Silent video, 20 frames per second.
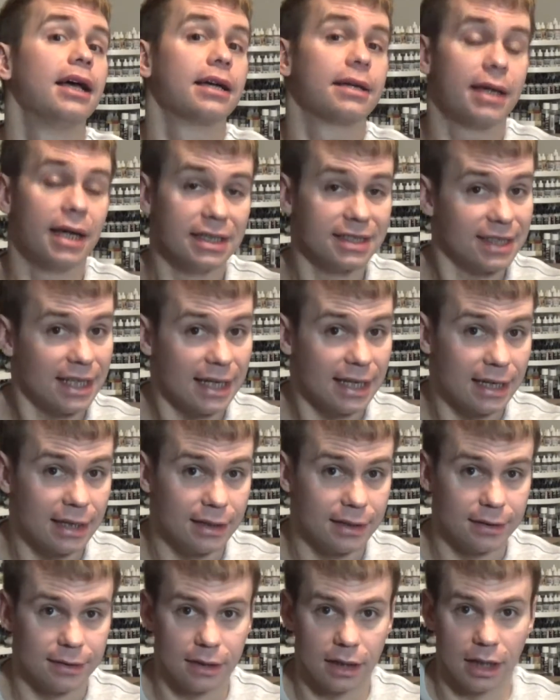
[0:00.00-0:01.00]
Because they
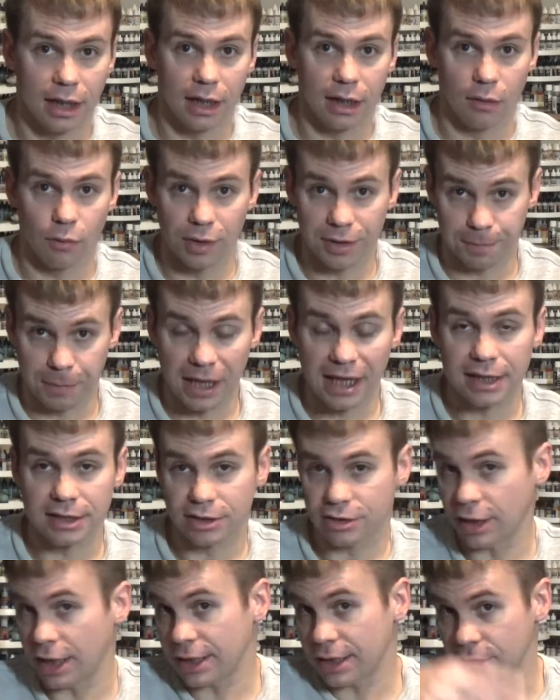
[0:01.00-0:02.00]
can, with Planet
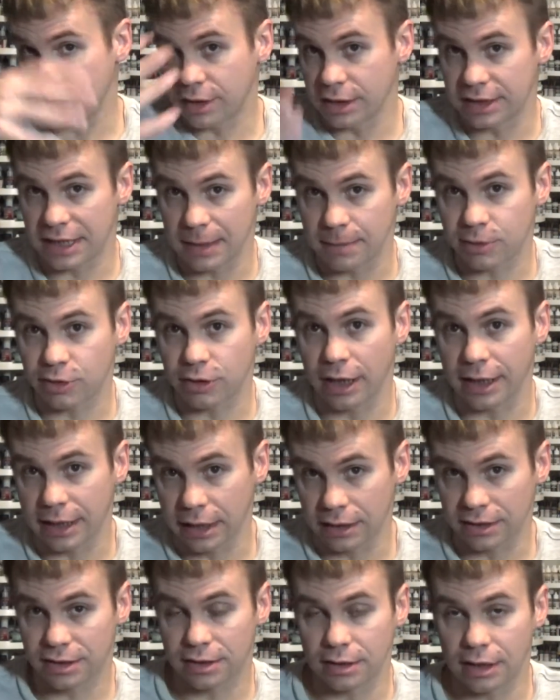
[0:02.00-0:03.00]
Strike, you can deep strike,
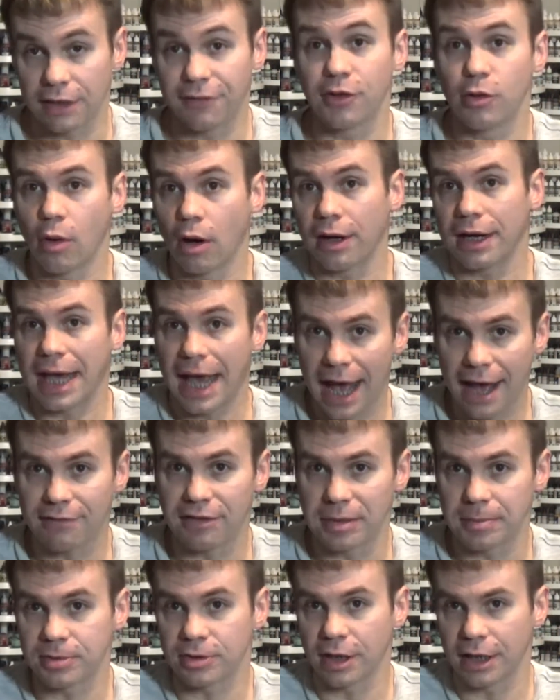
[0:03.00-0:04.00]
if you already have
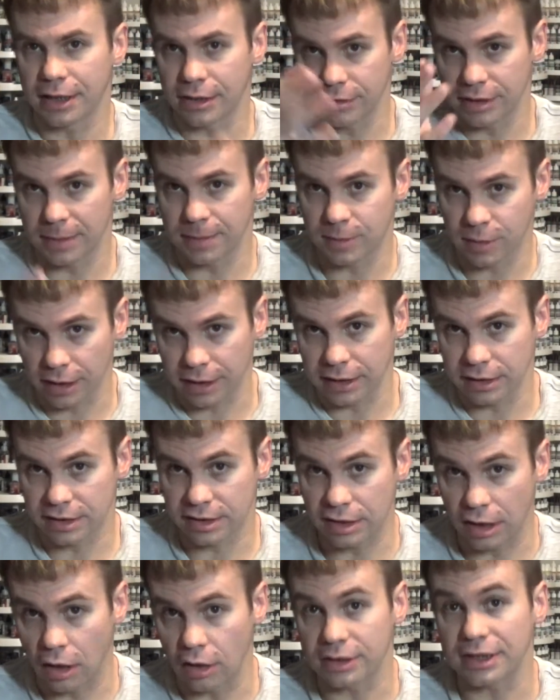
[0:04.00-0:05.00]
deep strike, you deep strike an
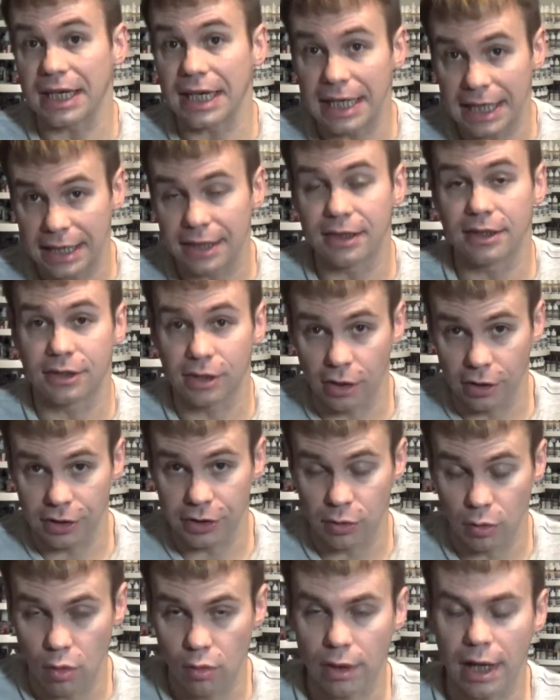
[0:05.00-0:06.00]
assault in the turn
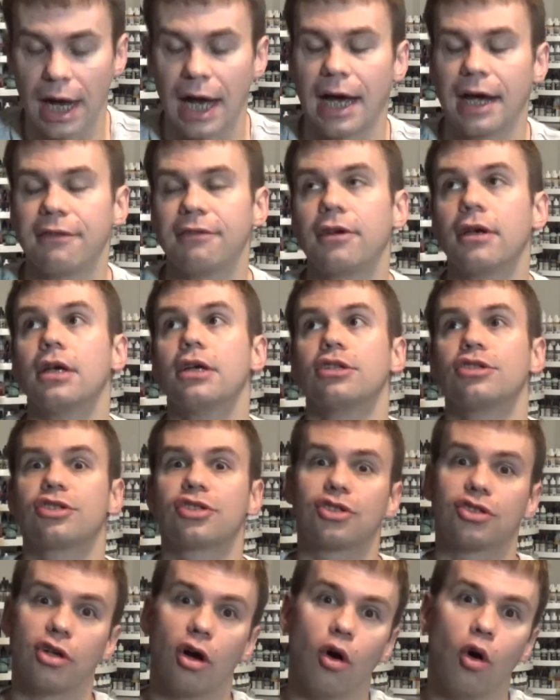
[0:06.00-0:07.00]
you arrive.
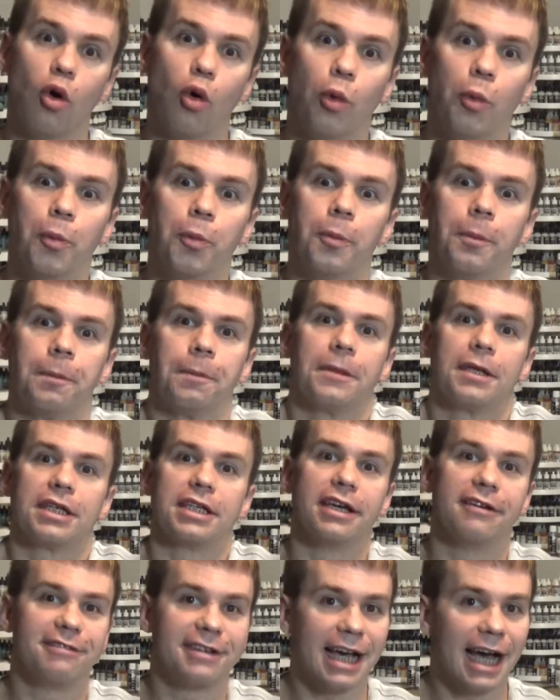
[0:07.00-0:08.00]
So,
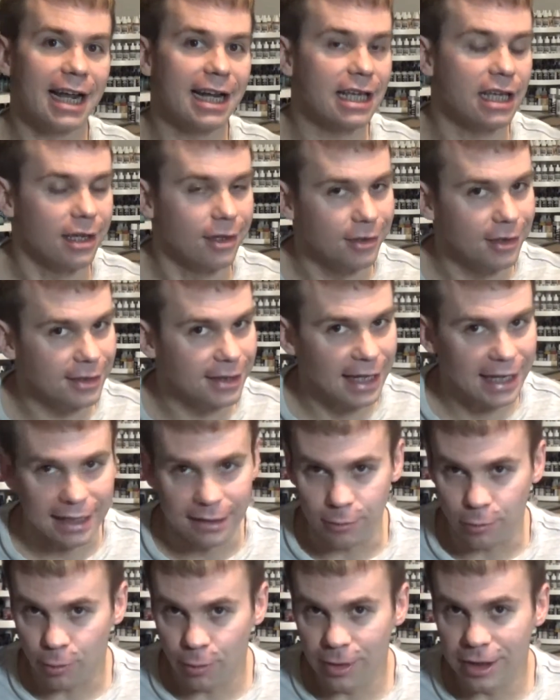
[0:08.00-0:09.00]
you've got a unit that
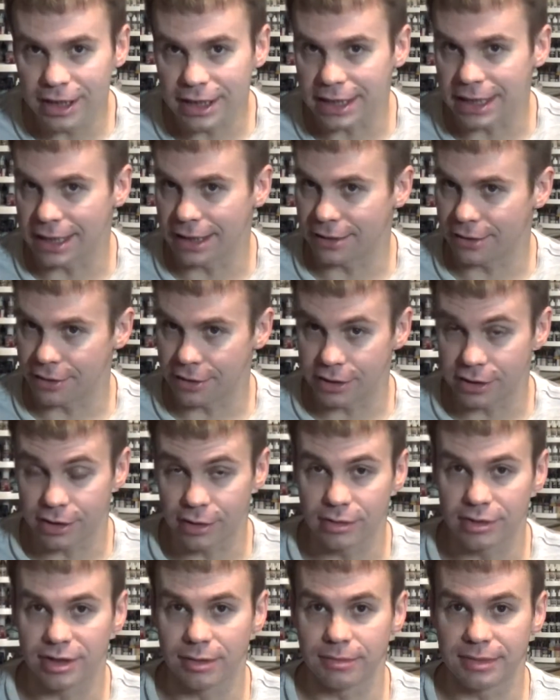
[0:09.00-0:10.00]
can really get in there and
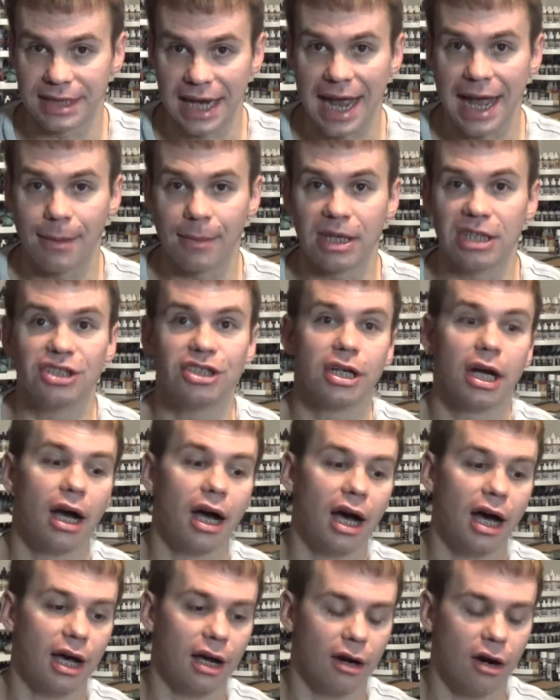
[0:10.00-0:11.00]
do some damage.
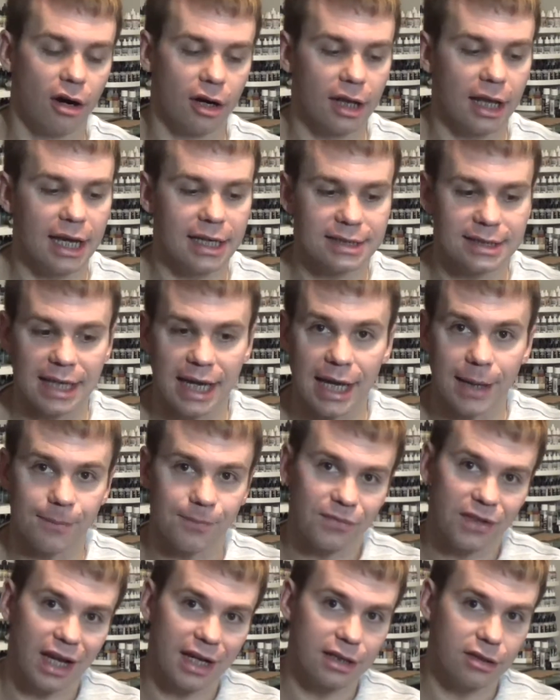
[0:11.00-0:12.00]
Our last game,
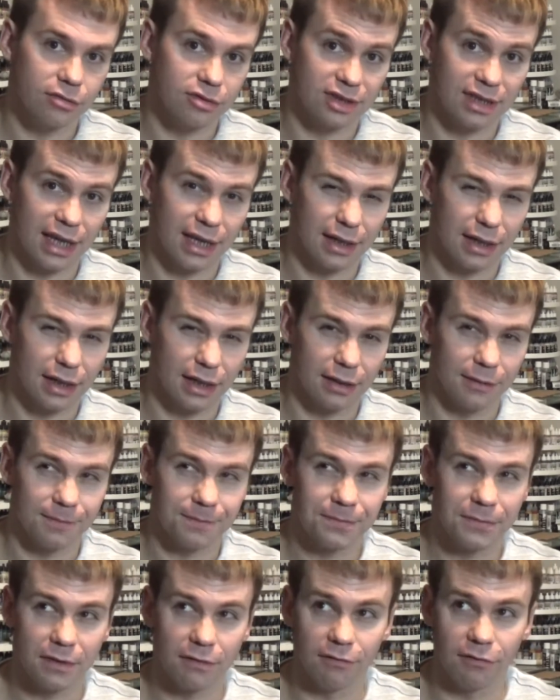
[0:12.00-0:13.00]
I used that
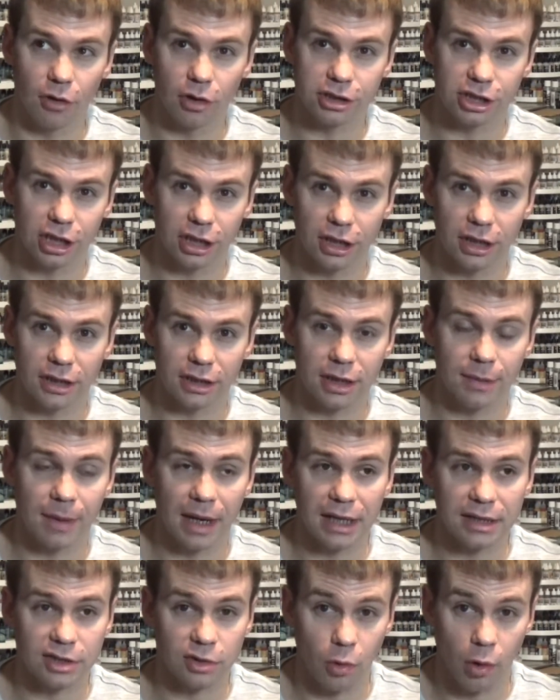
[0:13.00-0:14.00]
Vulture
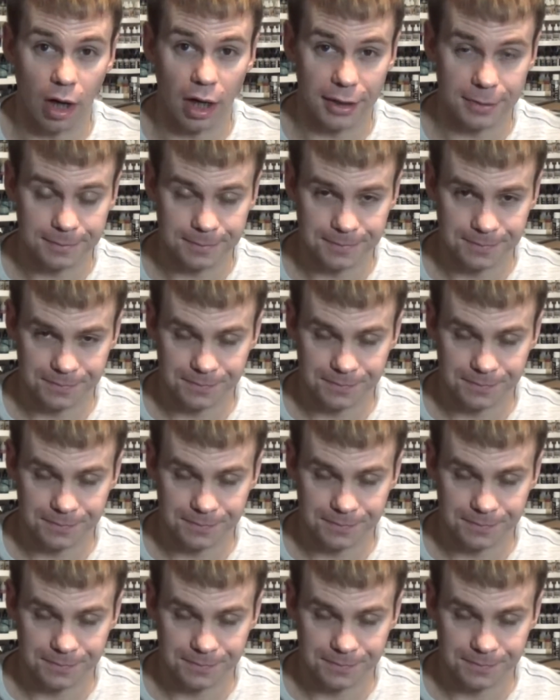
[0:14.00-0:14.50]
command squad,